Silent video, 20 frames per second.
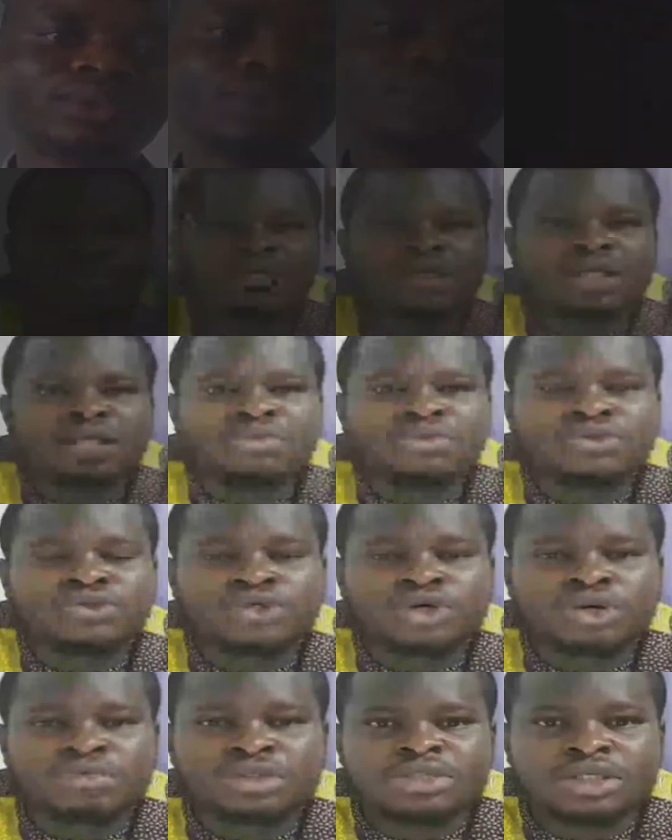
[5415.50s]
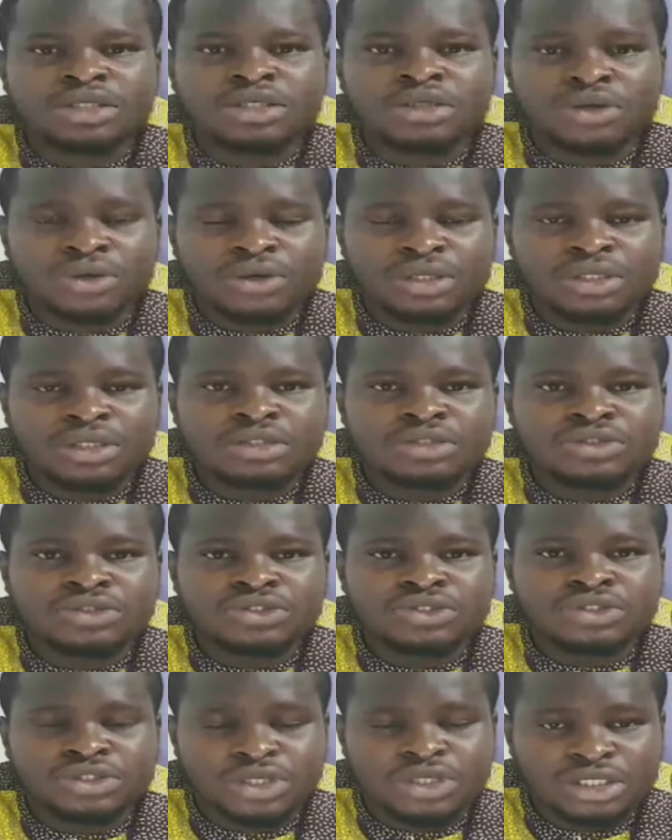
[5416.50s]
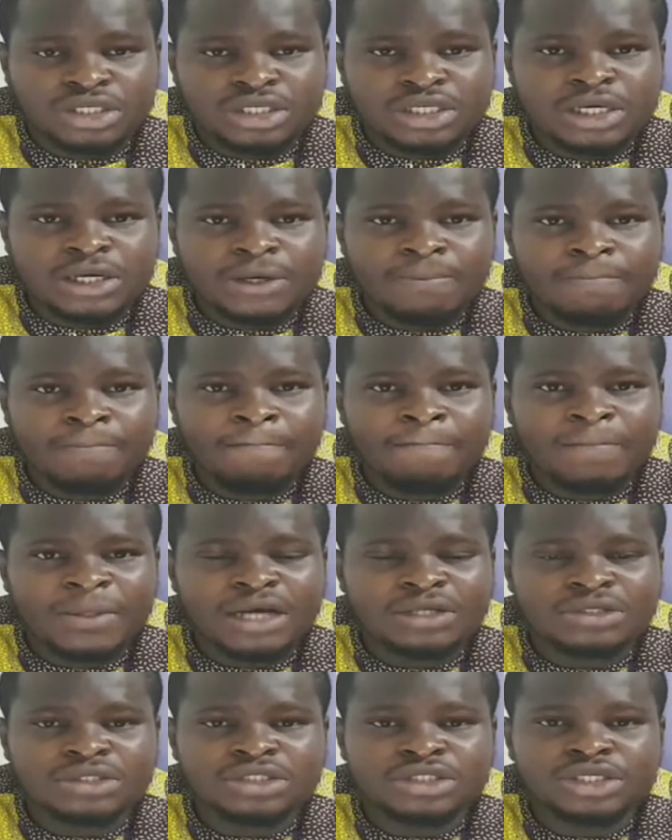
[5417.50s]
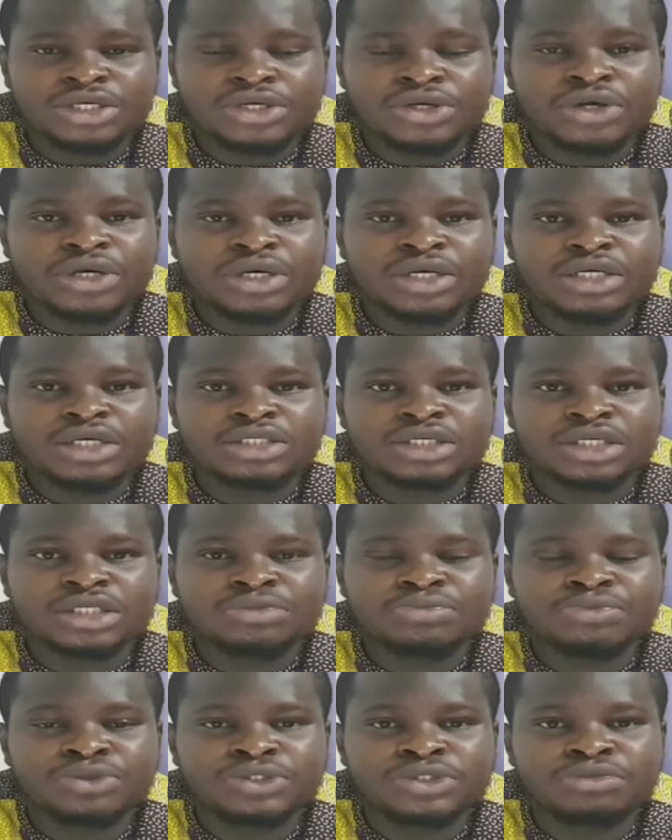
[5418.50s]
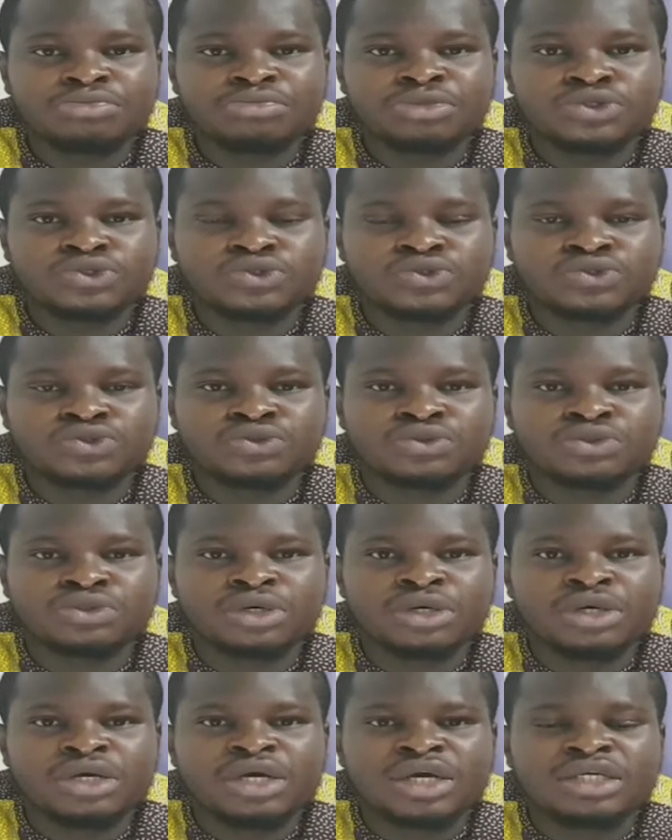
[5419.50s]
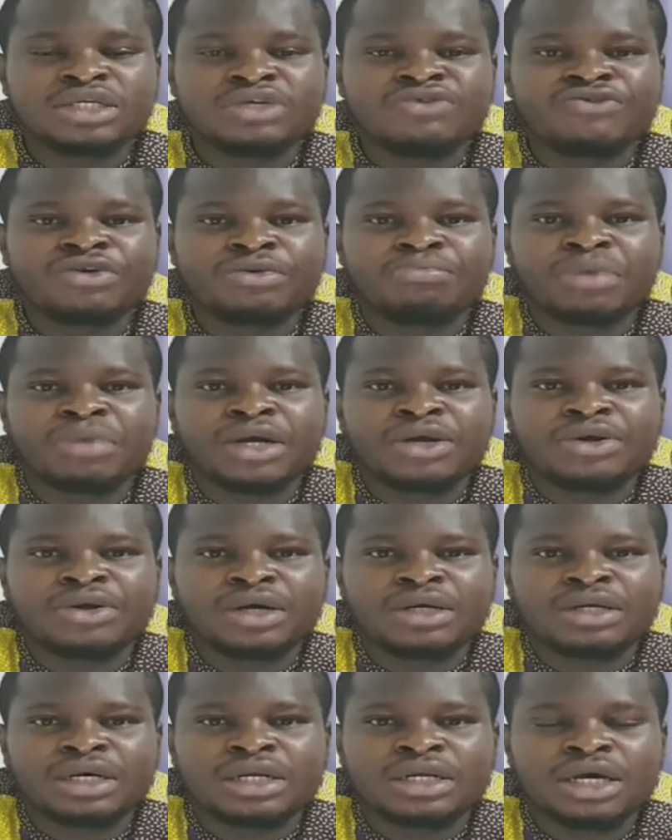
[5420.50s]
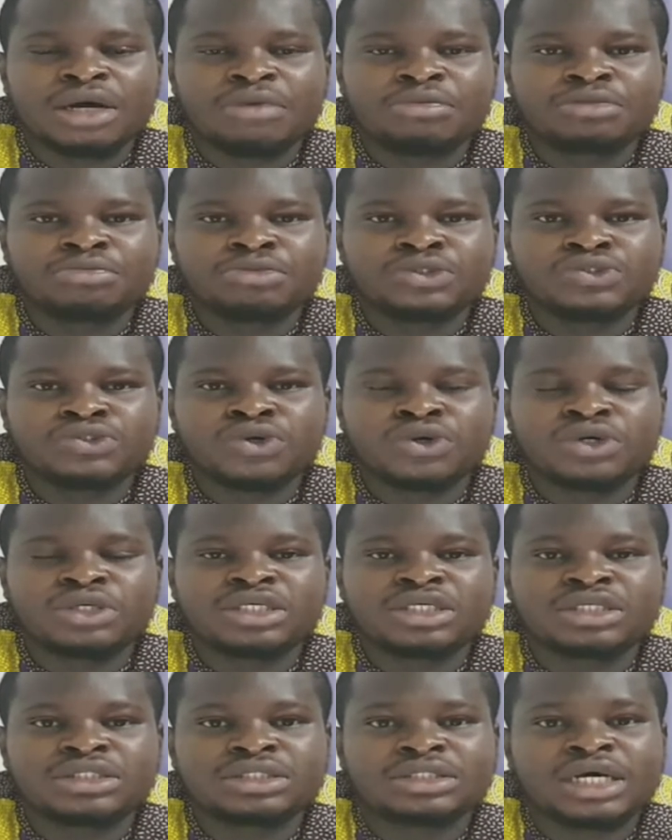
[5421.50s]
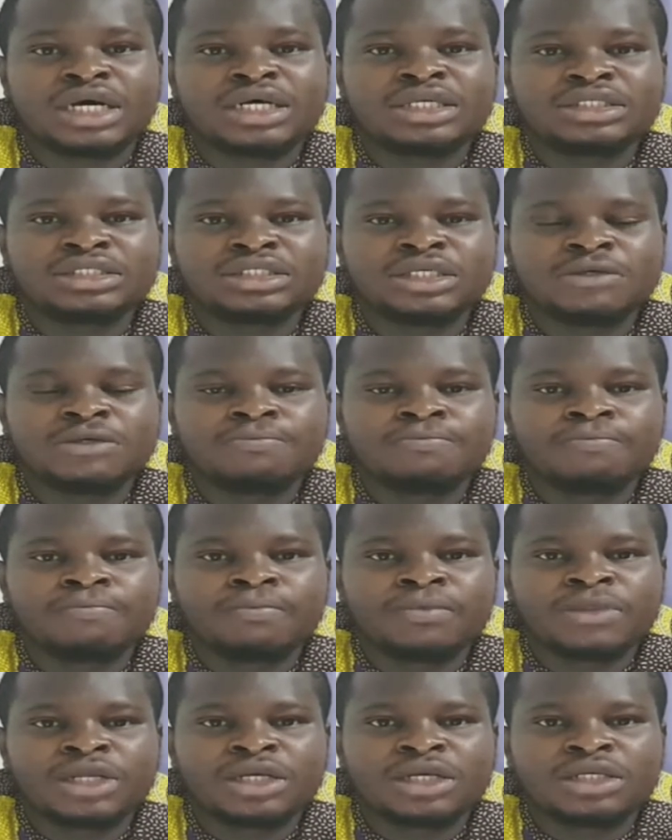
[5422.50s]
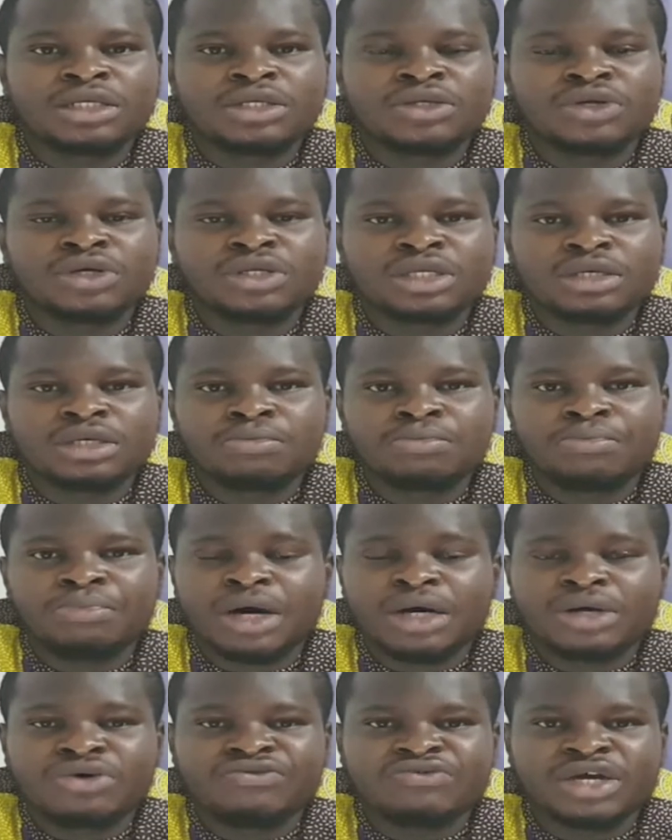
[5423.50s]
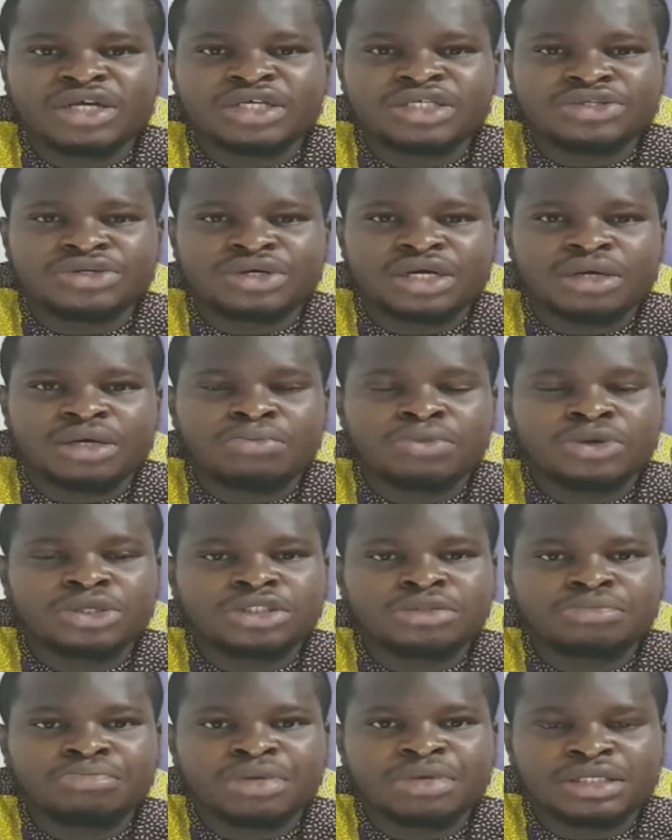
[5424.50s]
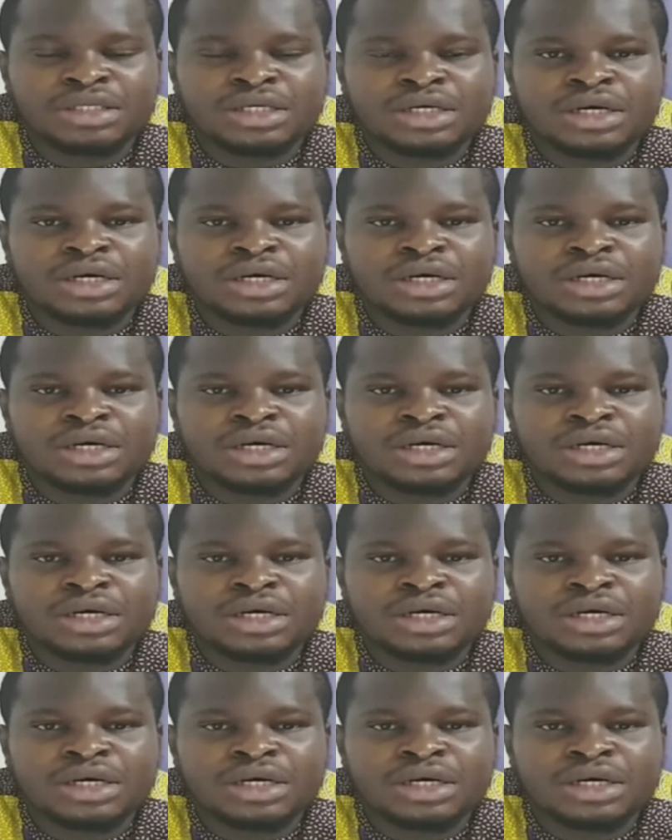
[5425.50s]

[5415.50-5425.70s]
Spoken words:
Being able to come to the North to study at such a young age exposed me to a different background and helped me to understand the northern part of Nigeria much better.